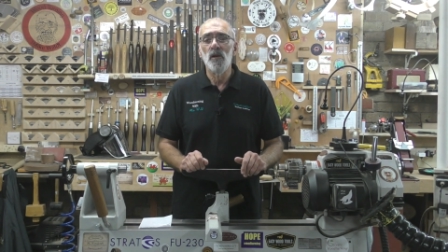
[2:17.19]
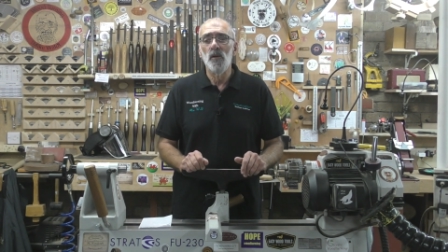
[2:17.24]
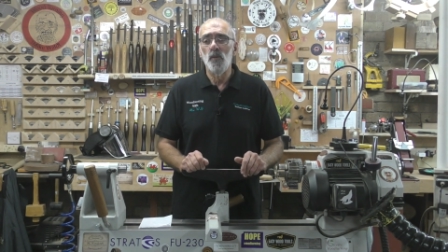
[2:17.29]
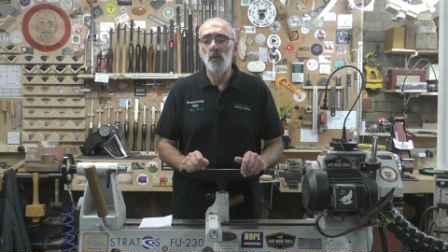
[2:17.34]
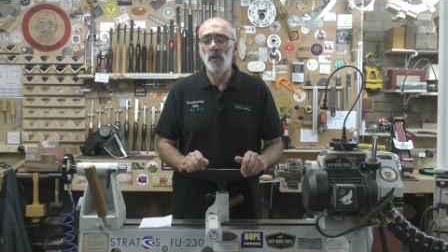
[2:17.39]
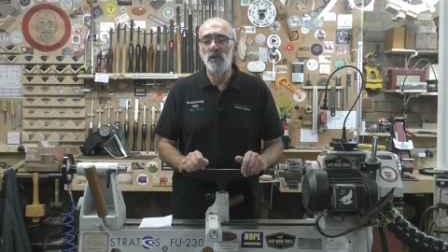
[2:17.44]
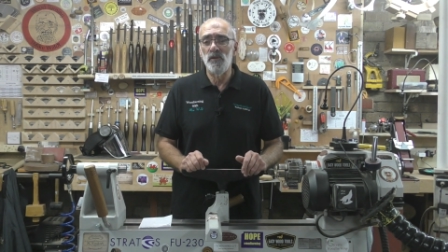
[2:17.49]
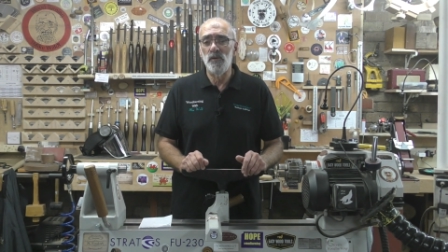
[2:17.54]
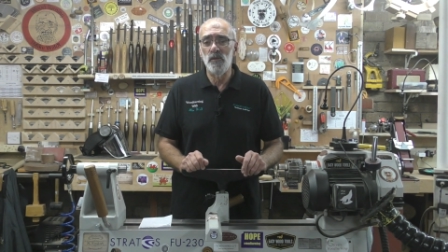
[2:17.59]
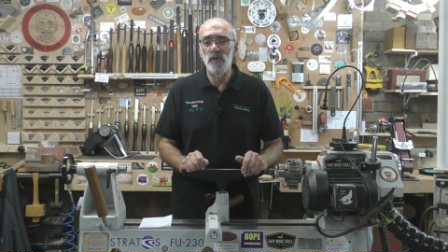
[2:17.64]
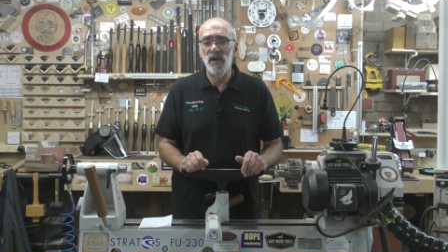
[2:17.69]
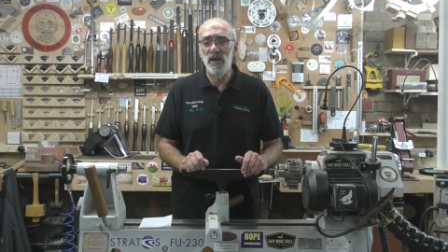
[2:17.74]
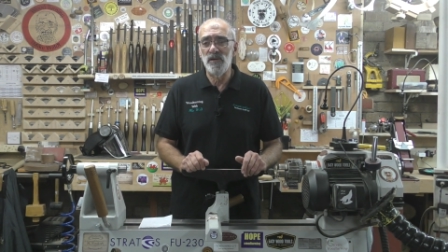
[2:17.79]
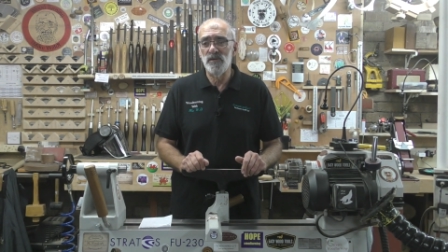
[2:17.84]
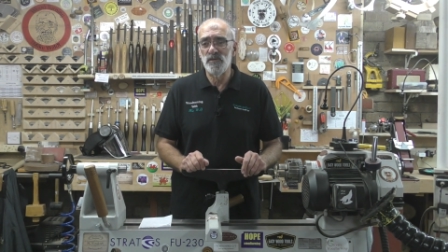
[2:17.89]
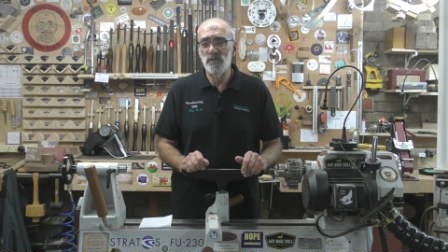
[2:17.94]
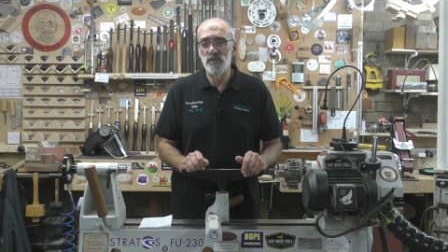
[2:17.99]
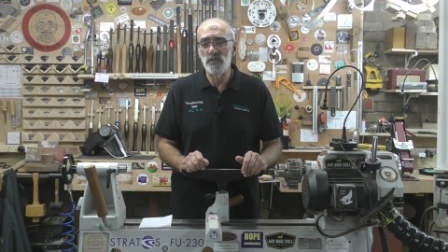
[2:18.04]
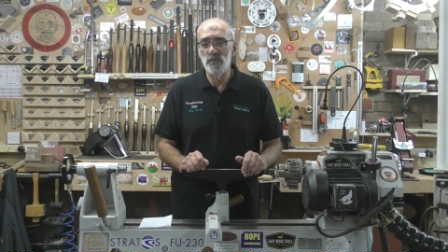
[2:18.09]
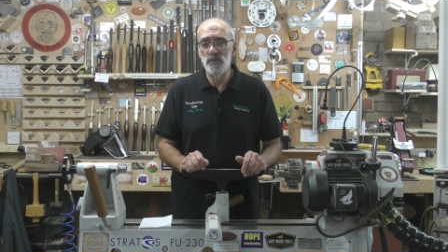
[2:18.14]
when you
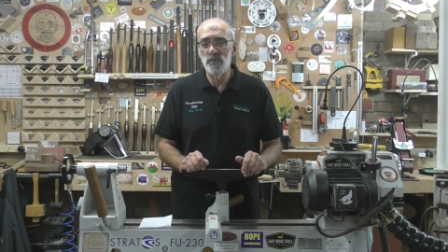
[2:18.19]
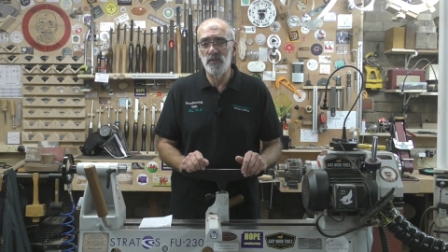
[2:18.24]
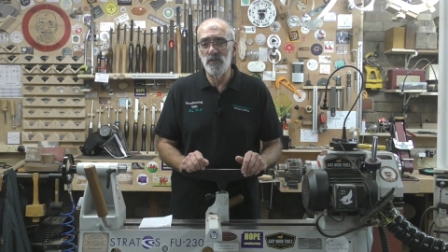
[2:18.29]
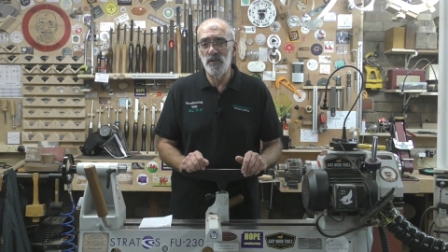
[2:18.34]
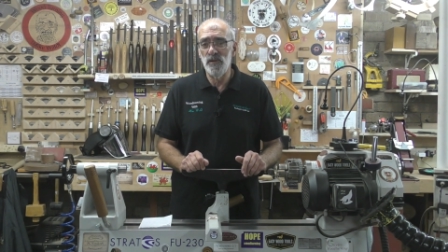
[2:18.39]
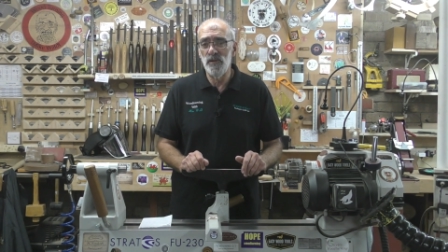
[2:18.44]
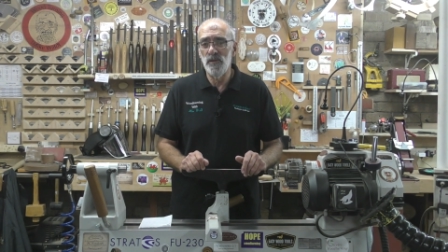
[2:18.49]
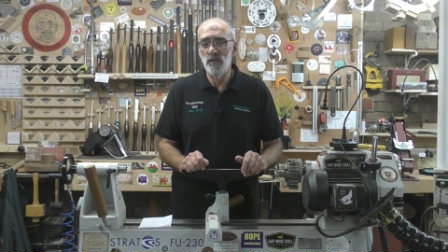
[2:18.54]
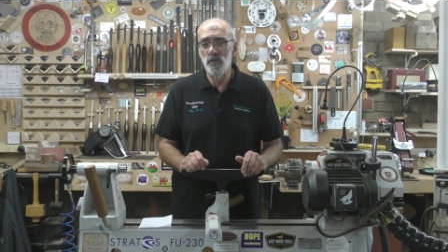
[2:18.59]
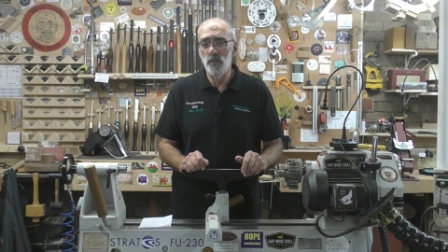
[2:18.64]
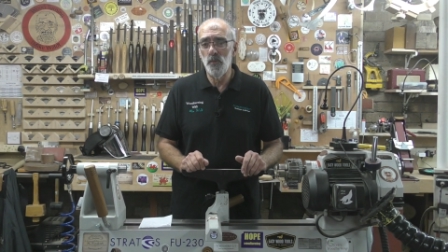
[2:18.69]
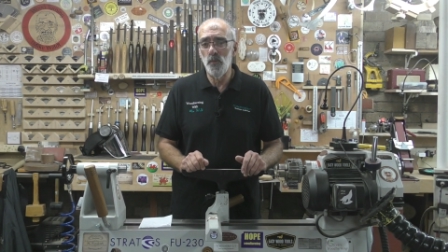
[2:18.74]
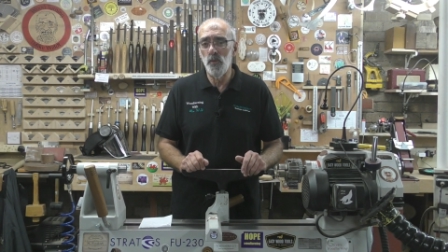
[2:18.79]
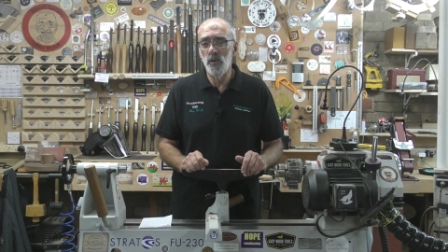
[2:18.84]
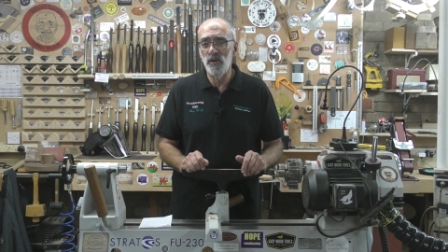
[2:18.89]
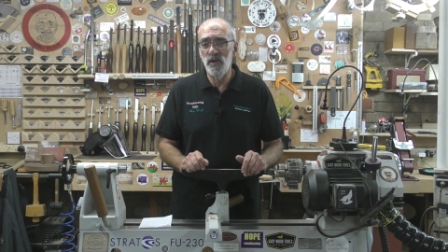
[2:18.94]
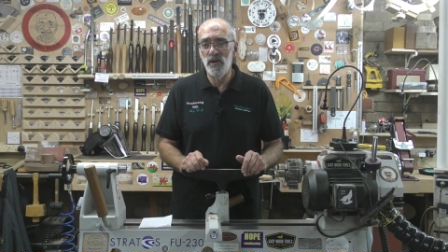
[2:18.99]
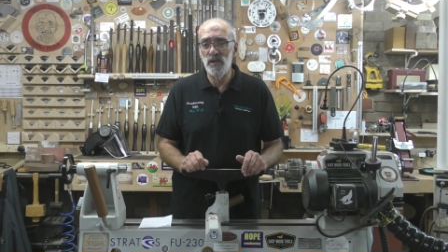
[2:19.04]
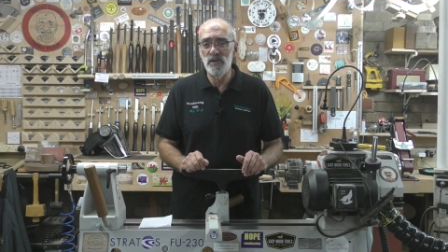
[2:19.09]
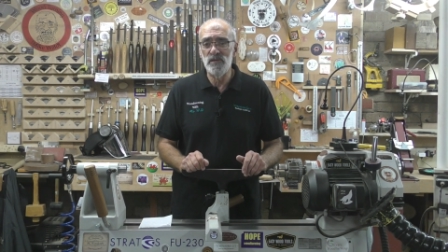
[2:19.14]
get to the
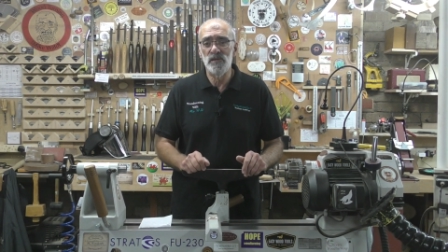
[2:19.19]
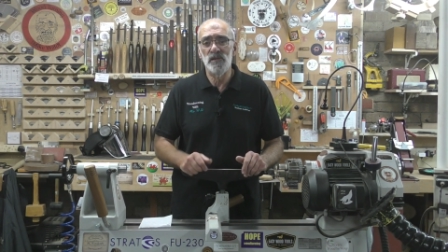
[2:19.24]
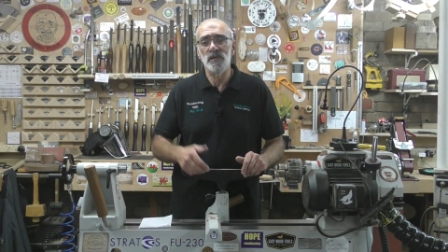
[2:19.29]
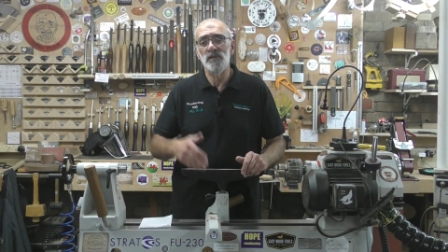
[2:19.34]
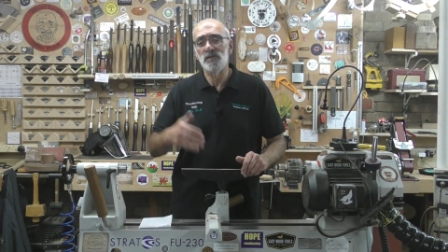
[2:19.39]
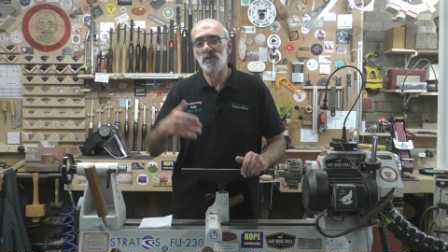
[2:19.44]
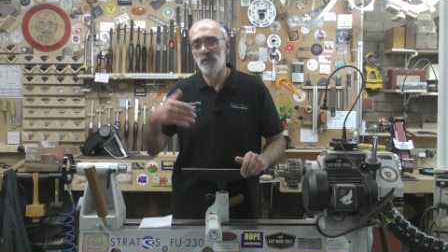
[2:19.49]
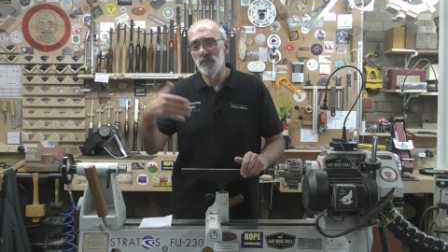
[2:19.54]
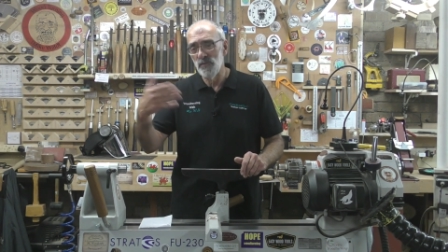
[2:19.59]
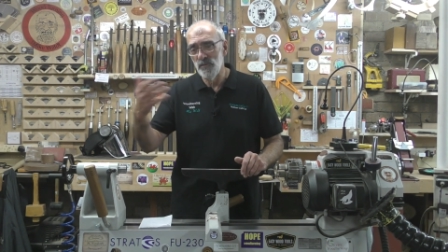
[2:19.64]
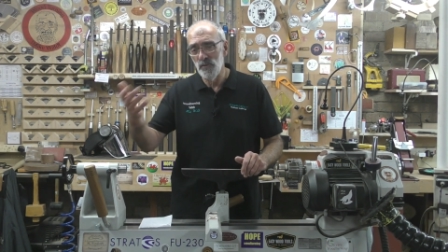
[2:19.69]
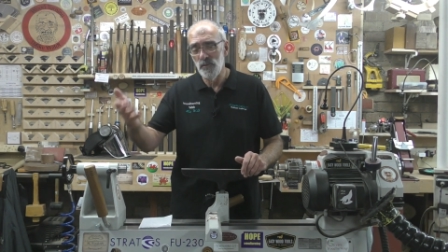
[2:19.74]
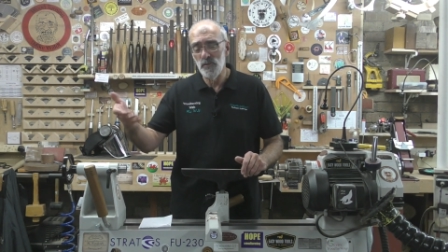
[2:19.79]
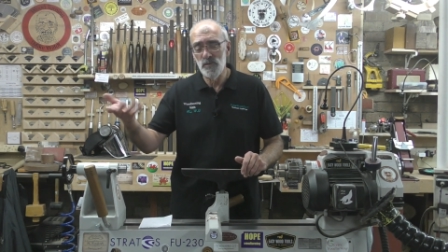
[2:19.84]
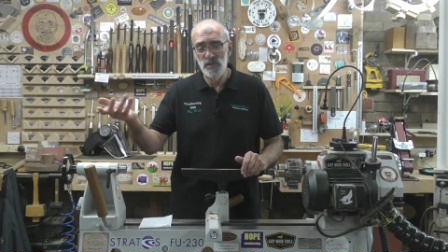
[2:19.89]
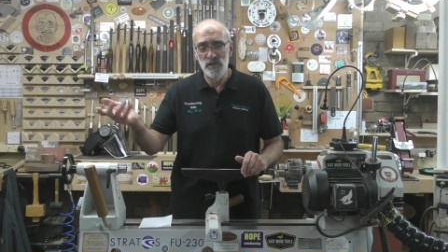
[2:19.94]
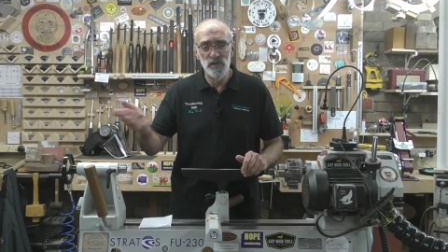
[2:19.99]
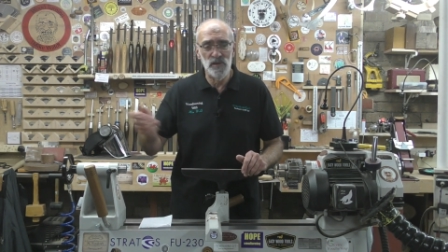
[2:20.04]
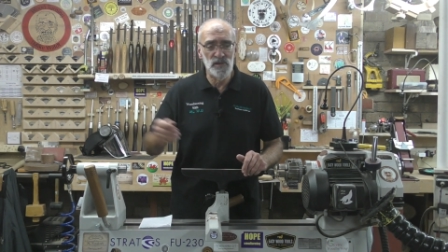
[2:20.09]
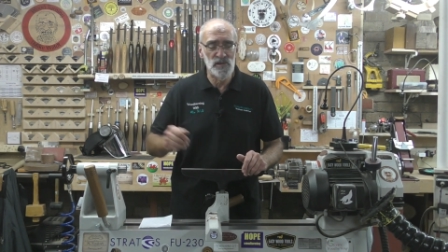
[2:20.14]
180,
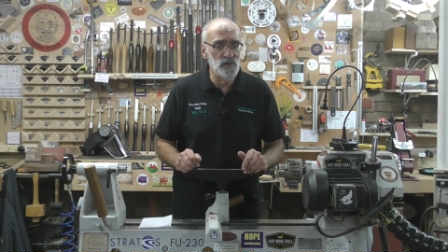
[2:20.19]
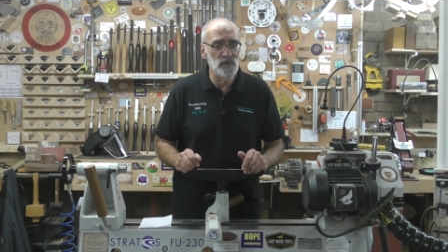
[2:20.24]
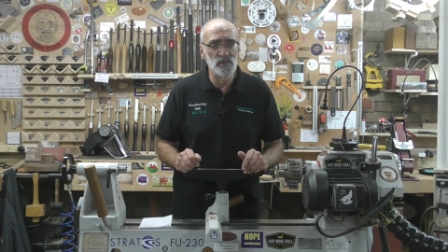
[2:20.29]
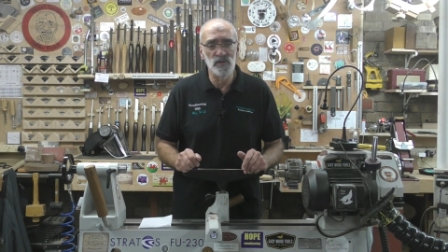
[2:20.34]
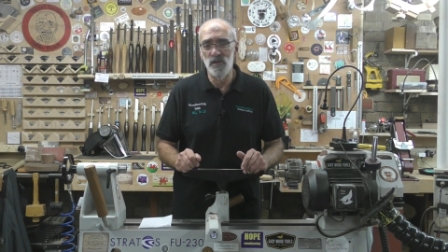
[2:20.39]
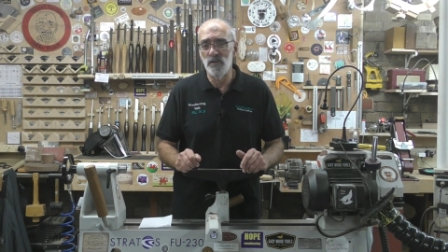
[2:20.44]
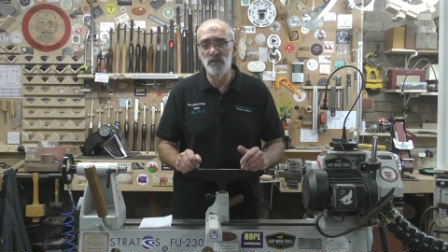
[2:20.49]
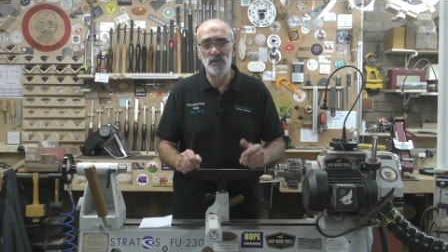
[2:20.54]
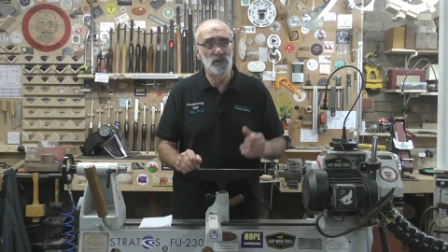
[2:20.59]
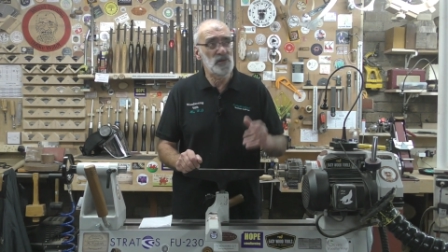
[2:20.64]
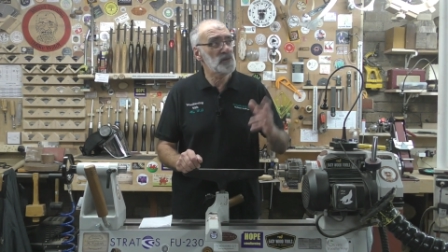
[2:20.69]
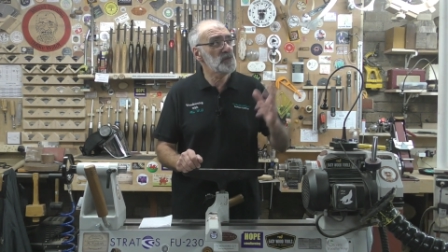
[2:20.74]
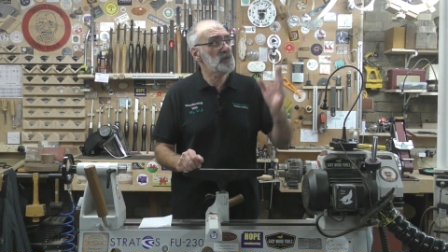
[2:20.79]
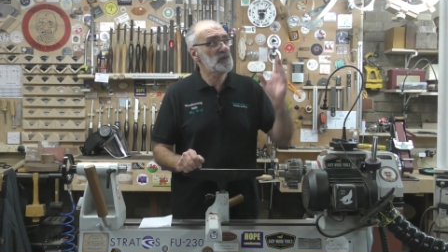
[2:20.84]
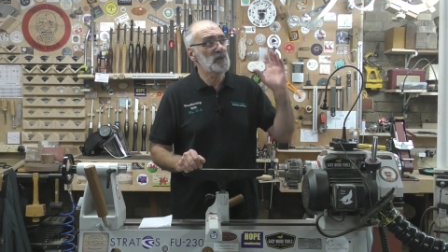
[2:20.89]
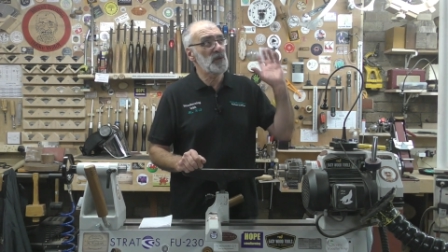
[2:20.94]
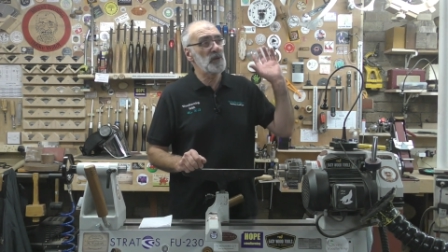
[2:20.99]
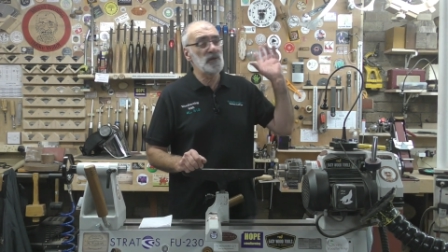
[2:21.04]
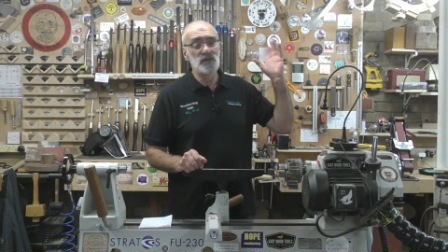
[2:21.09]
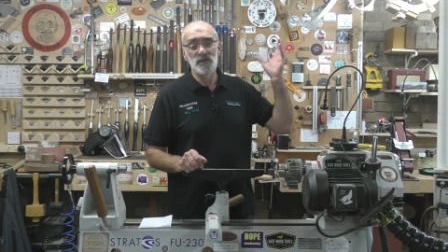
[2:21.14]
240 but I just
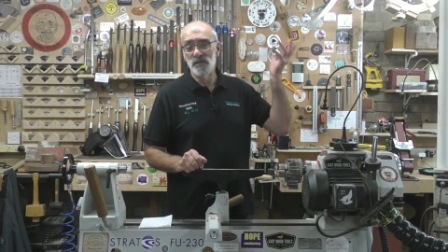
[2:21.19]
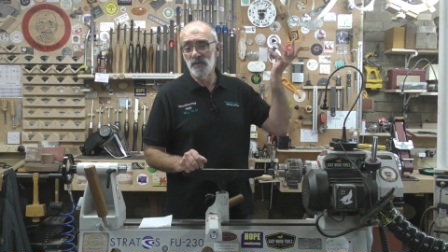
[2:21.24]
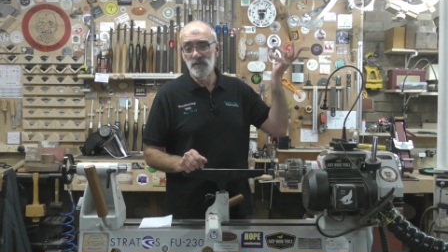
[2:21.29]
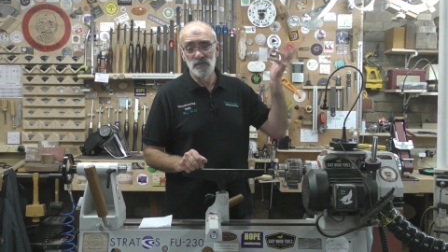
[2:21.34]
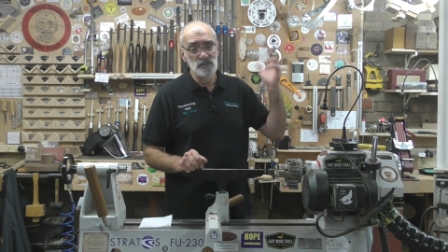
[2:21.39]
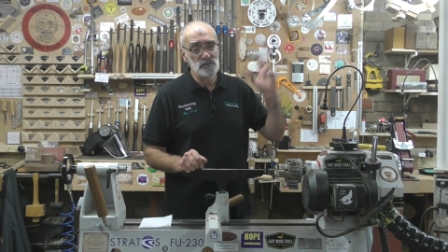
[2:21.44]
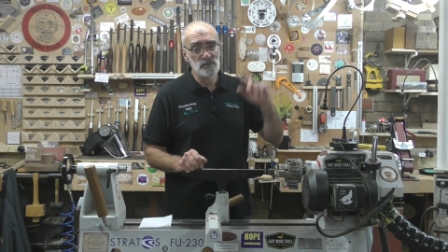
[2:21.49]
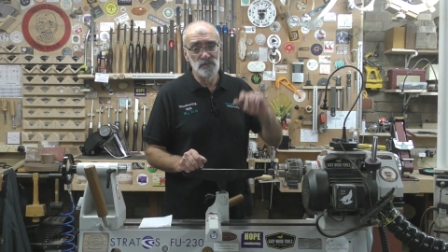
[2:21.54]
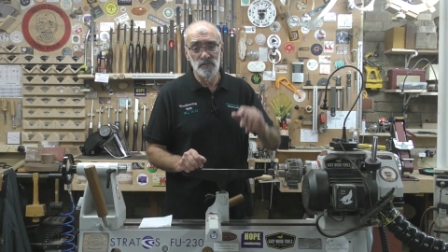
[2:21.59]
tend to